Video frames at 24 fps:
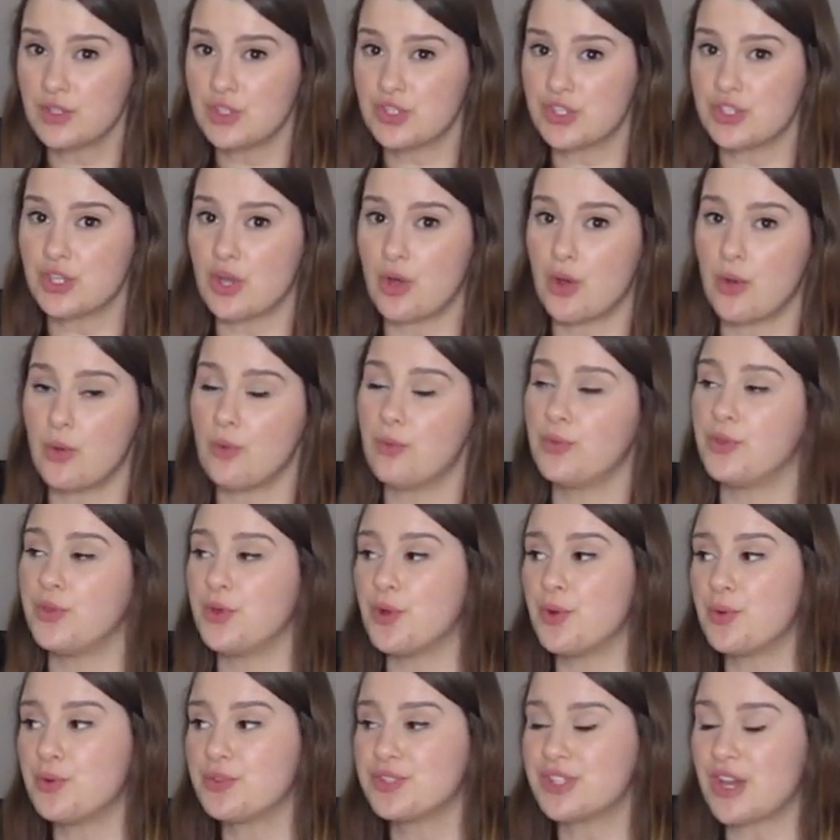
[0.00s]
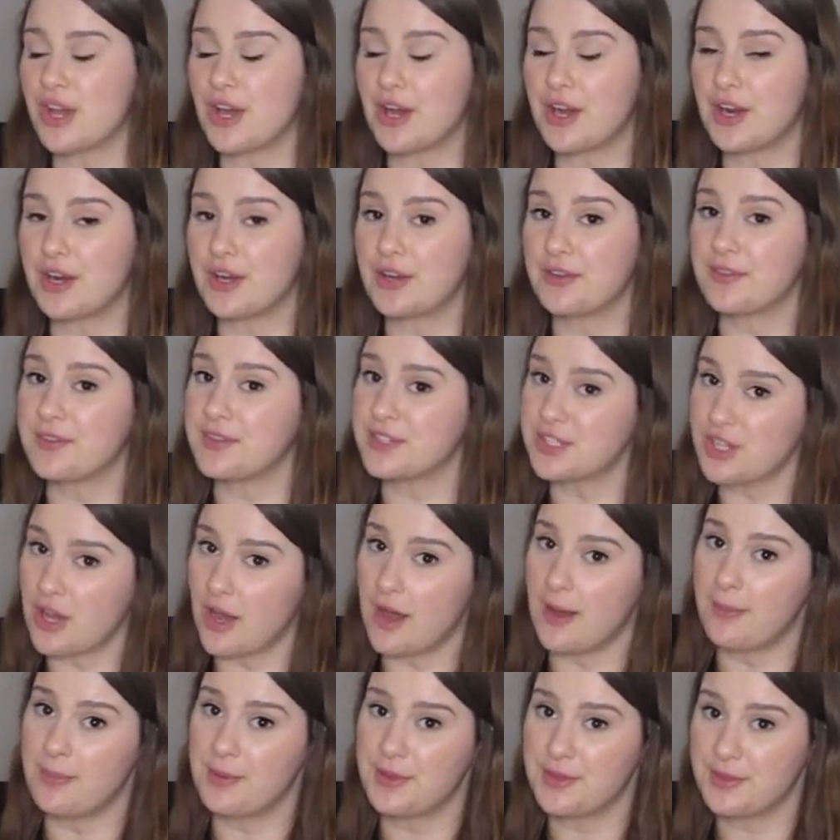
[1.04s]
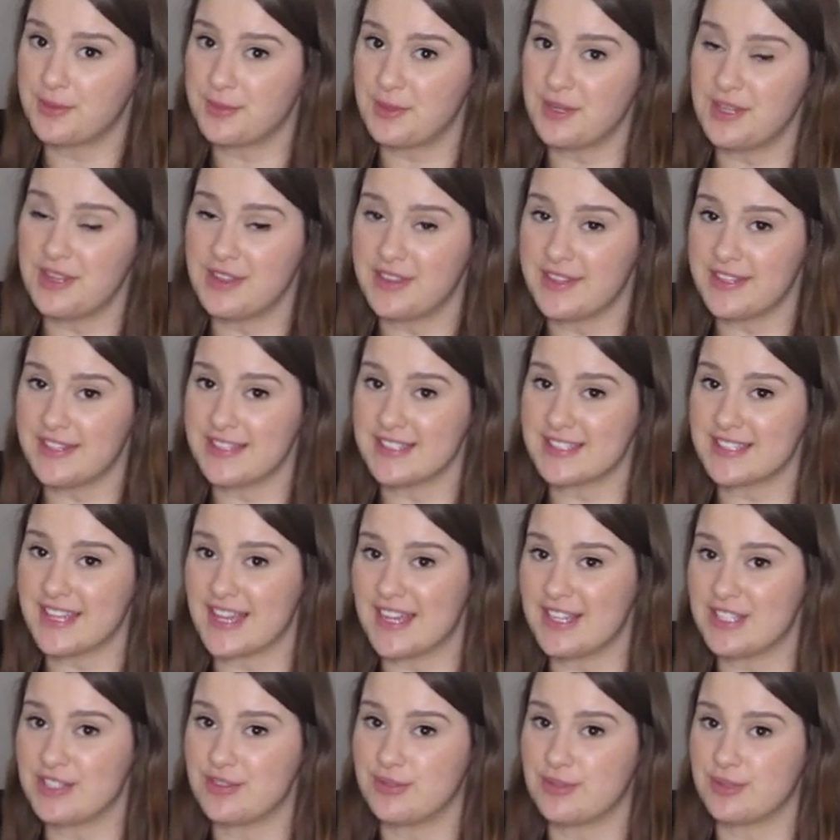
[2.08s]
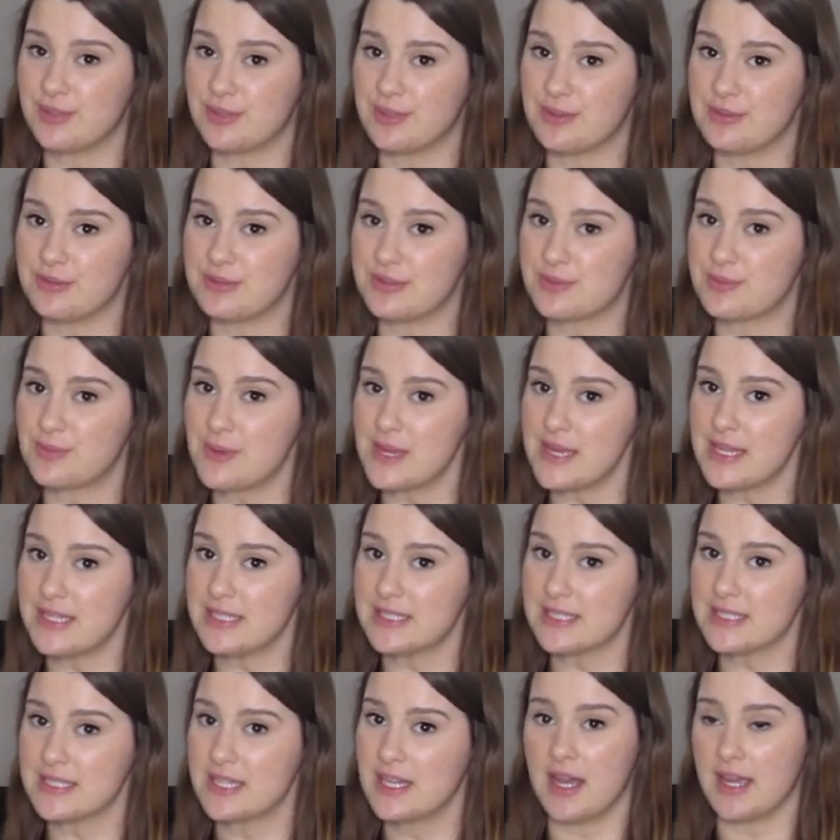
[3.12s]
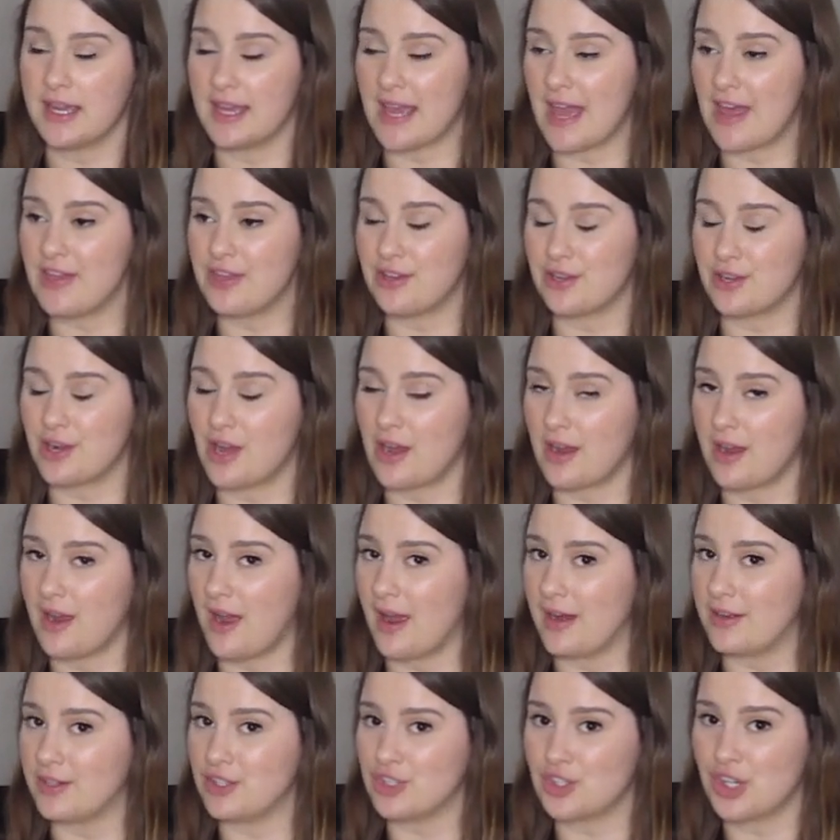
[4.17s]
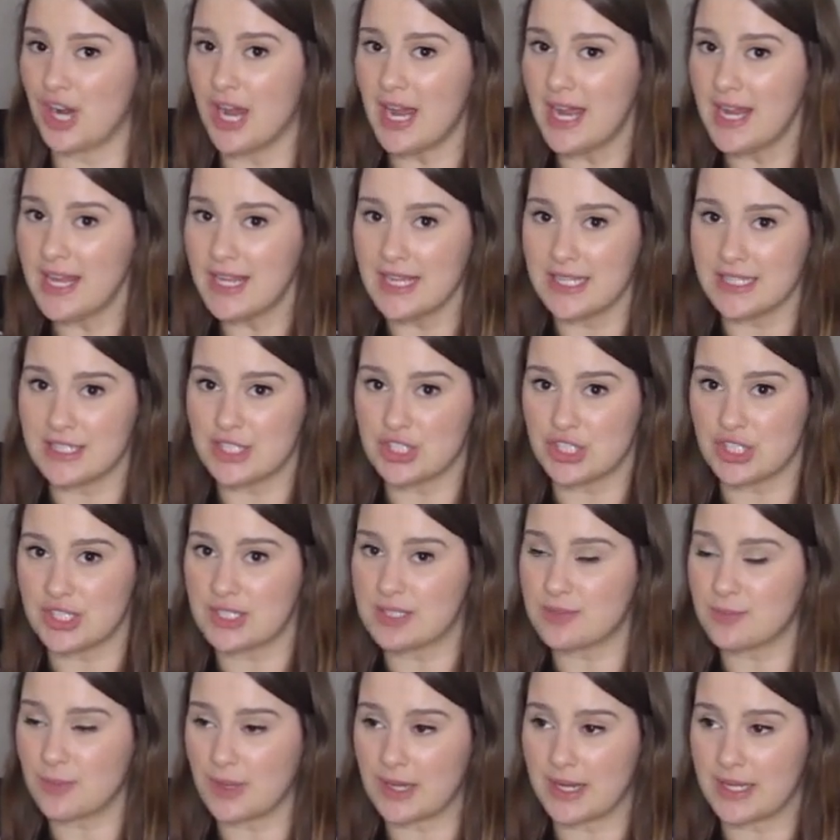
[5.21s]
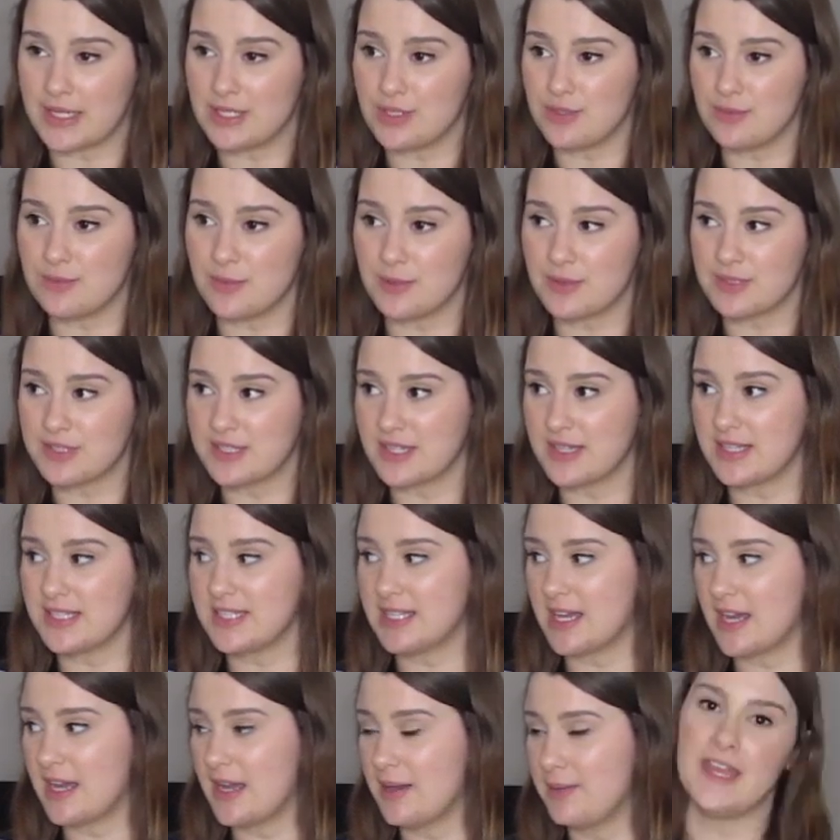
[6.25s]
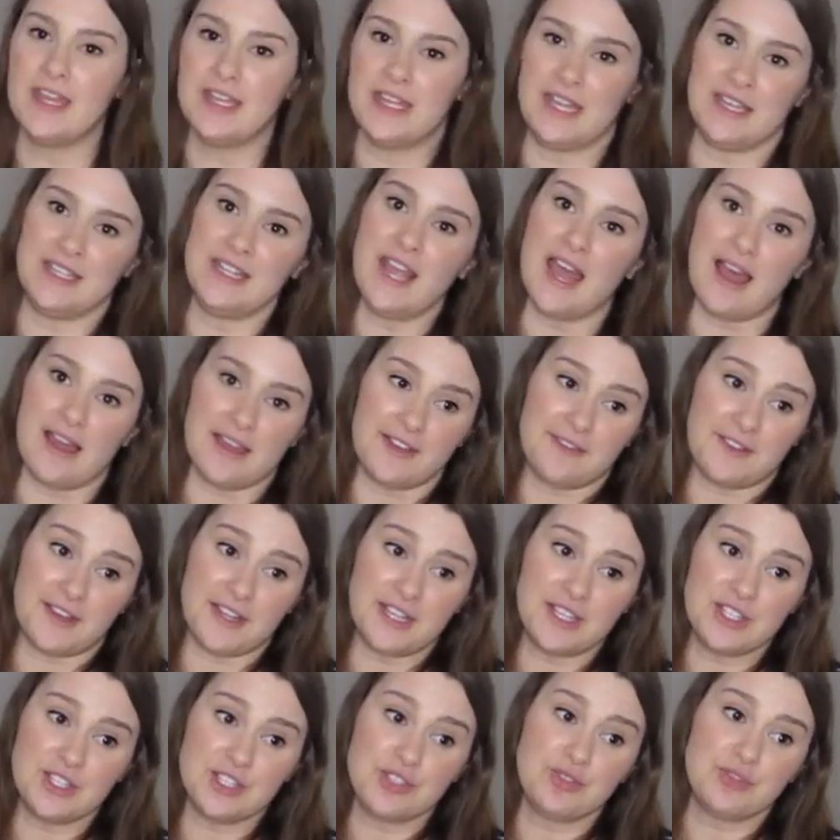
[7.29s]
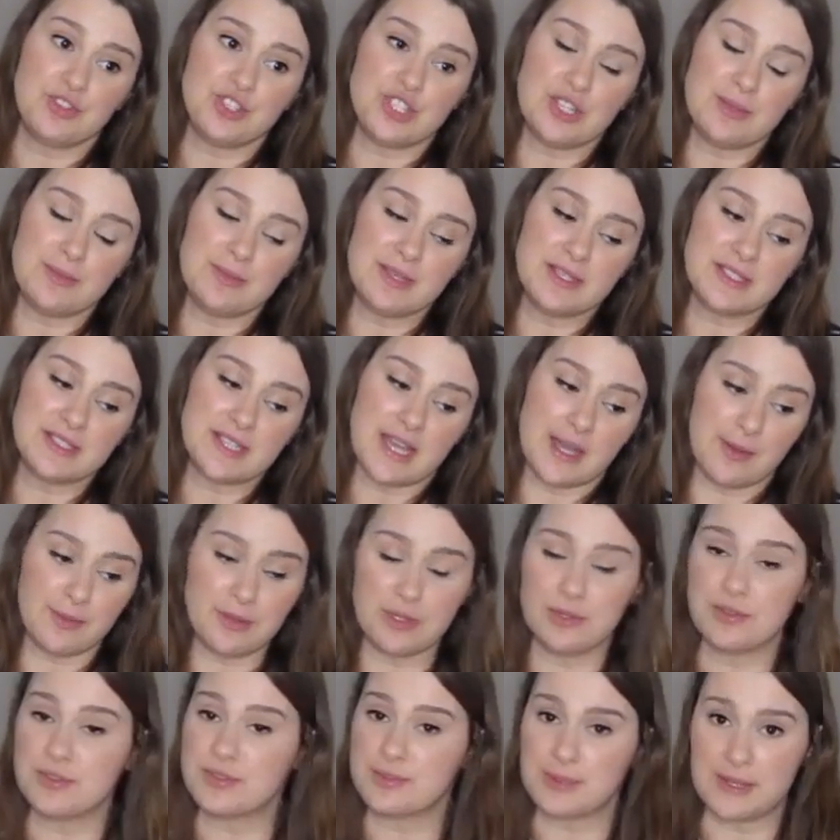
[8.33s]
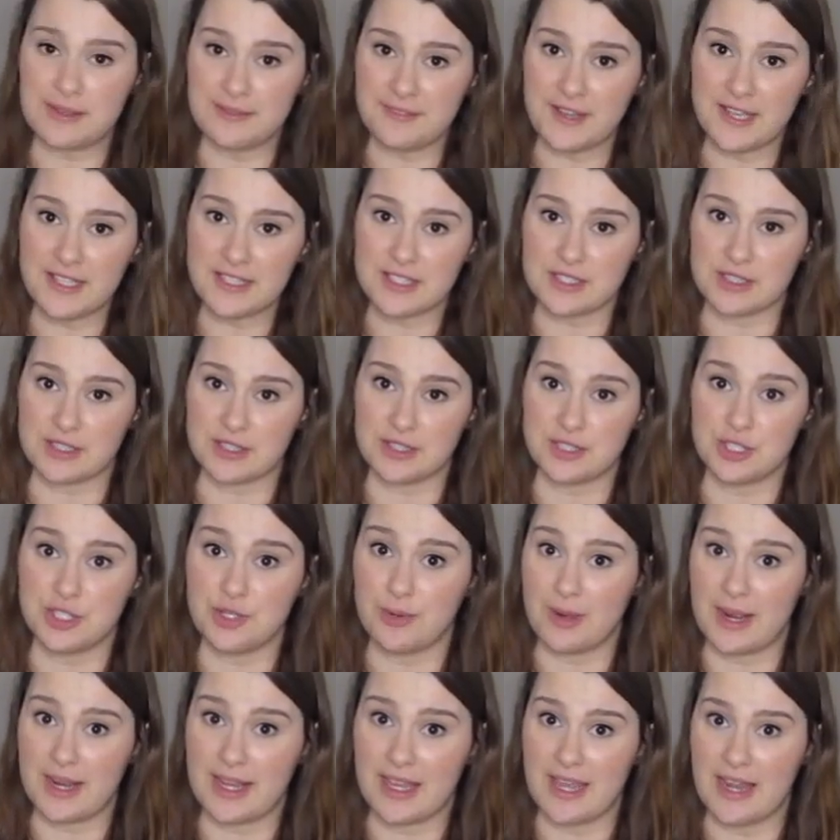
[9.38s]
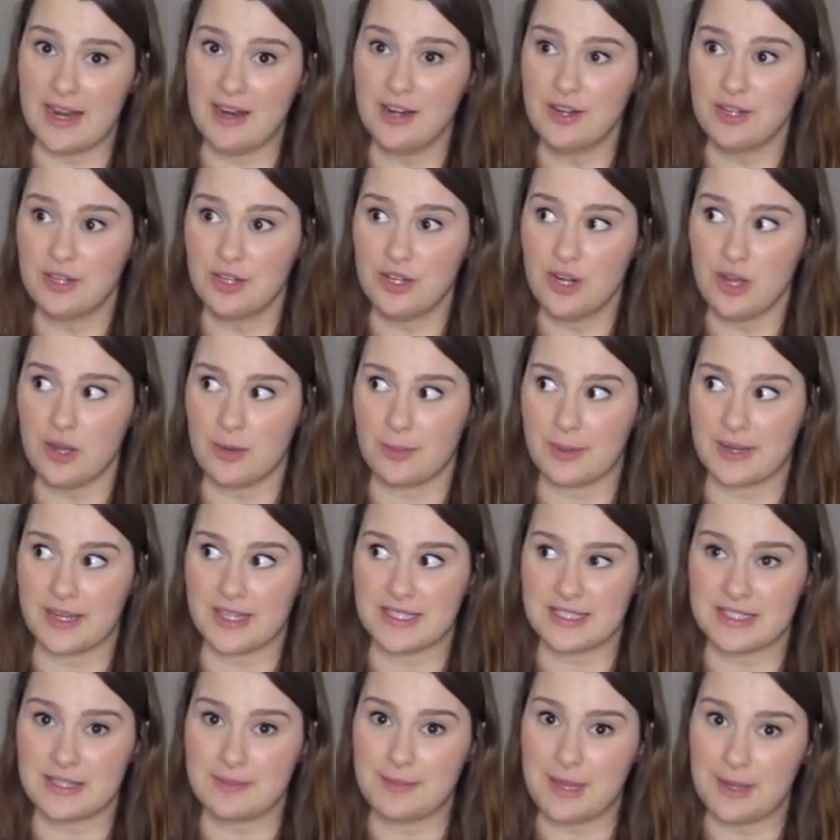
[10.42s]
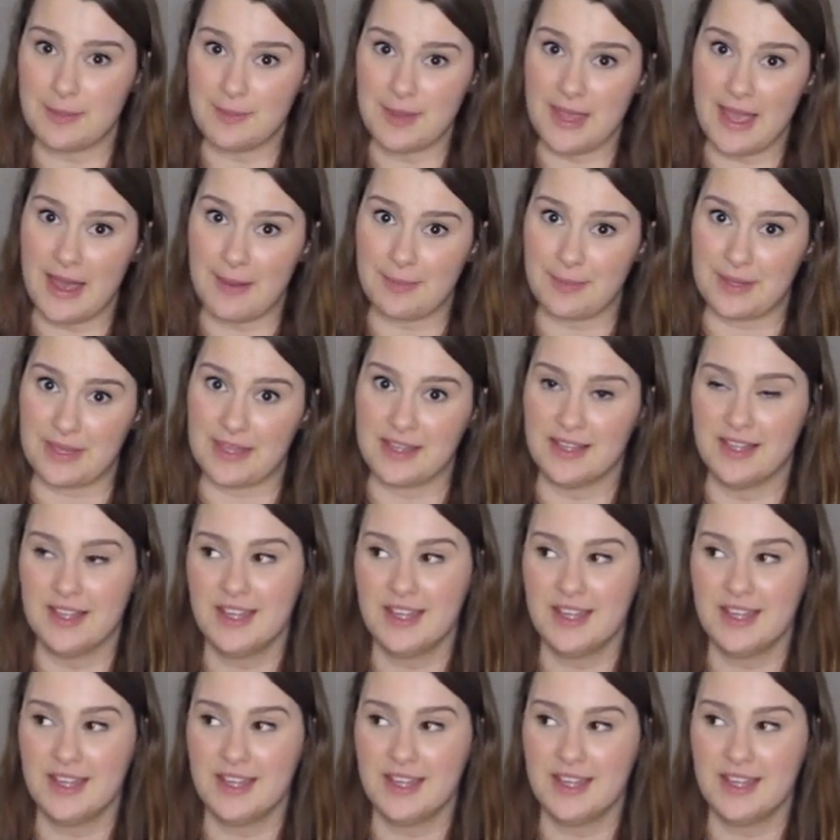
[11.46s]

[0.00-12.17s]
So those are the top three things I do to lose weight. Again, they're not cut and dry. It's just what I do most of the time. And yeah, if I didn't do cheat meals, I would lose weight faster. Do I care? No, because they make me happy.